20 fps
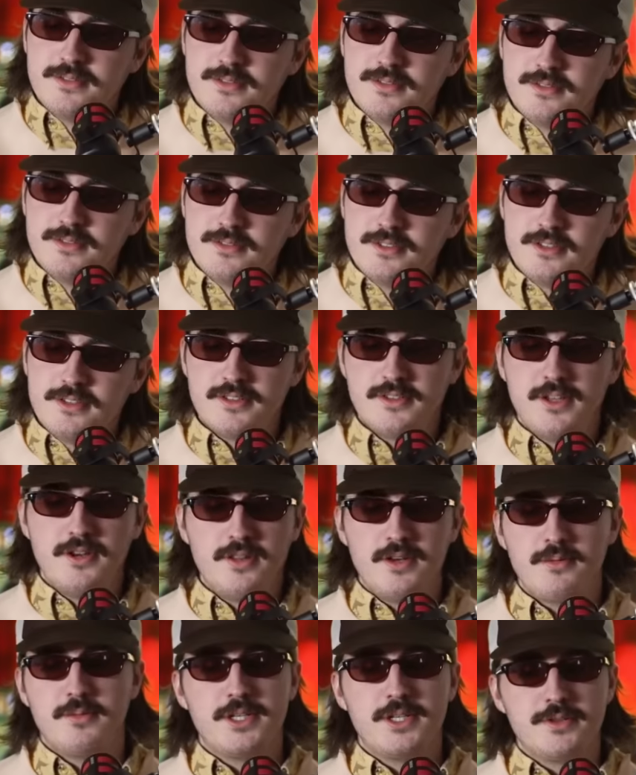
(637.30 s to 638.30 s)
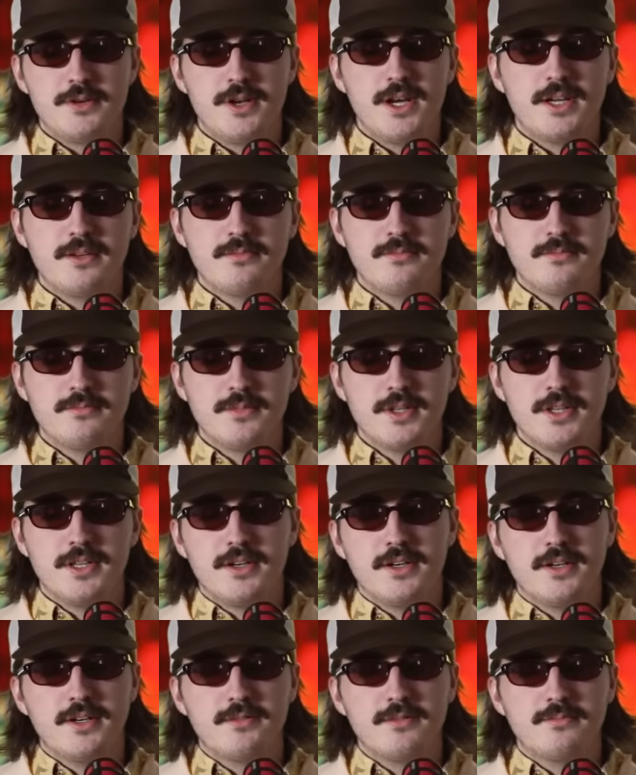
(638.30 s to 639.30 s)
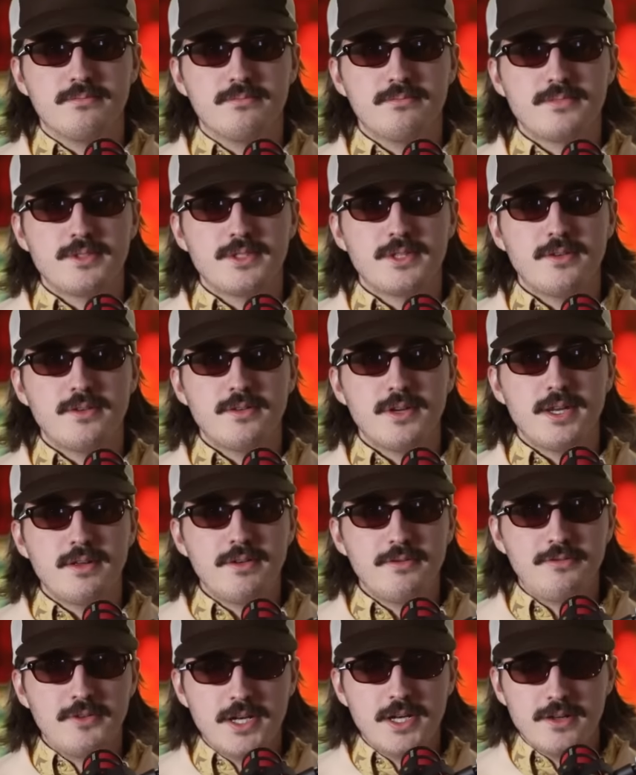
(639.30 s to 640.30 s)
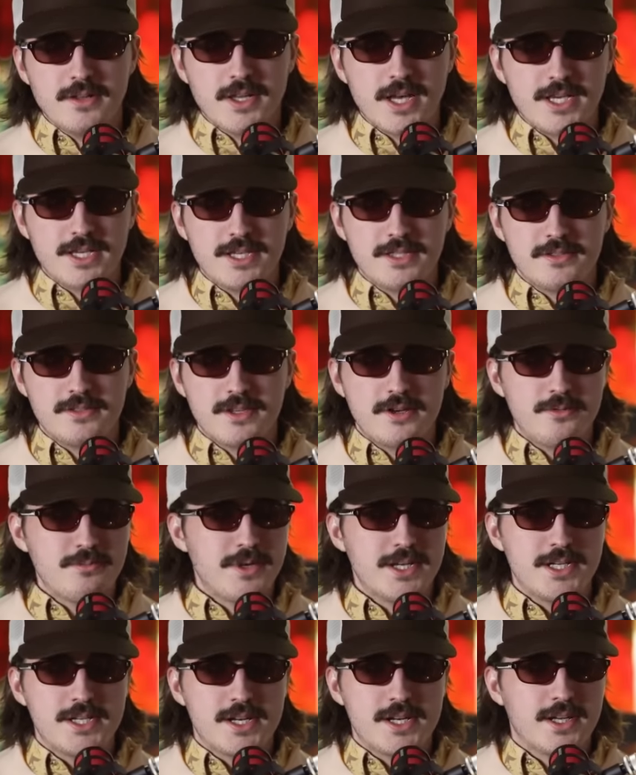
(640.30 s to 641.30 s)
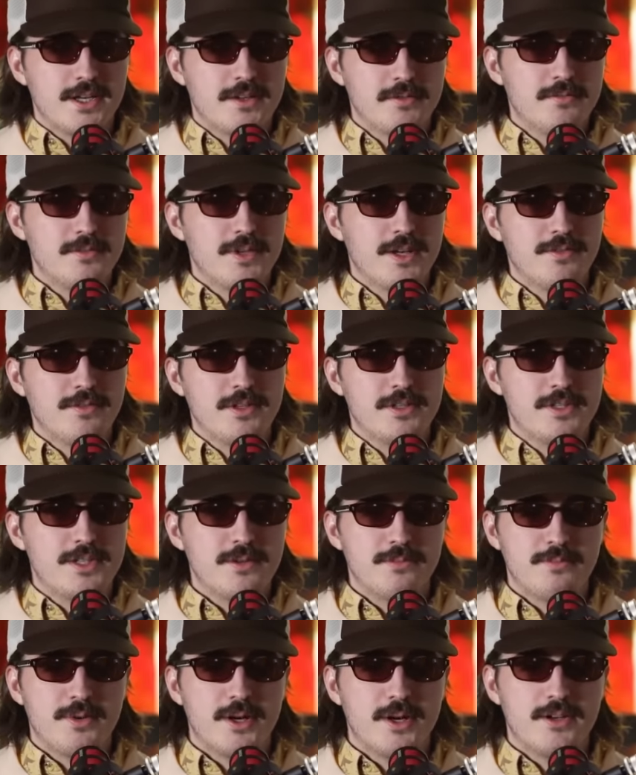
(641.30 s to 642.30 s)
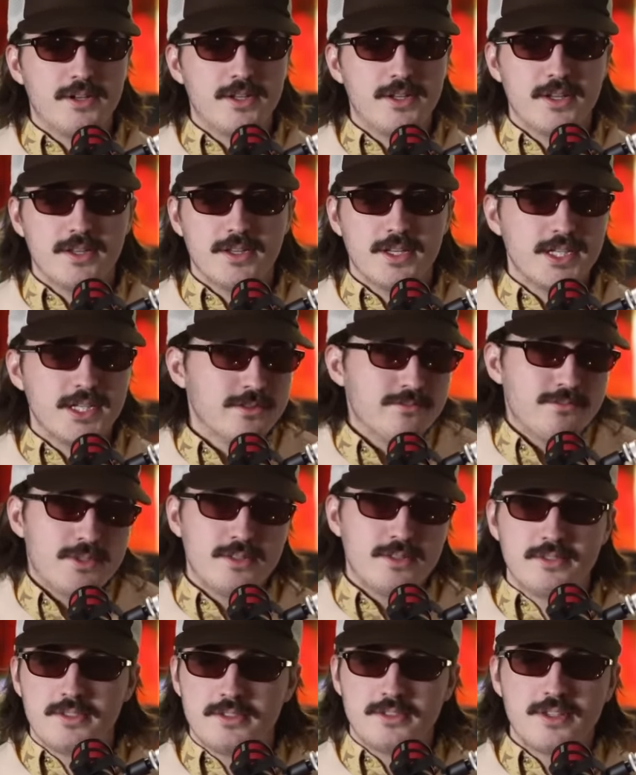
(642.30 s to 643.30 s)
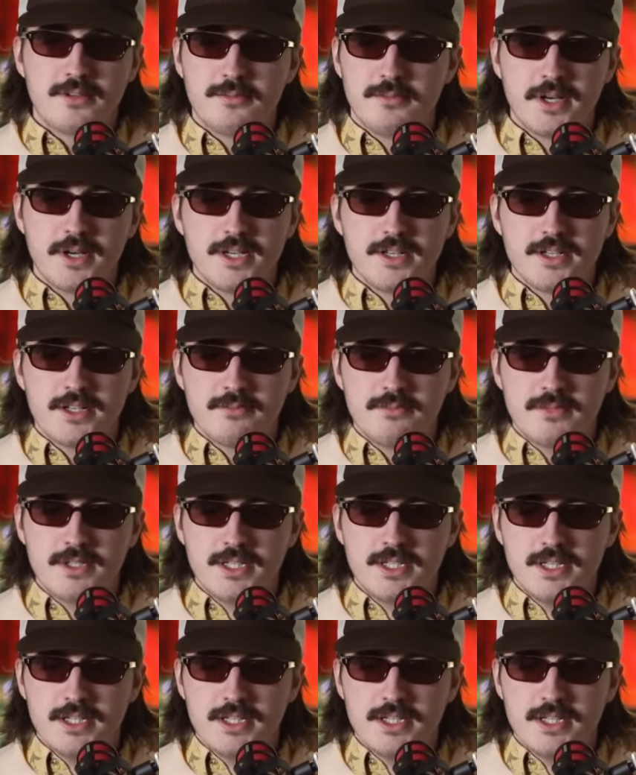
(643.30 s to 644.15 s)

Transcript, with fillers: just know that we tried really hard. We so did. even if you don't like it, don't mention it. If you see a part you don't like, don't, just don't bring it up. Yeah.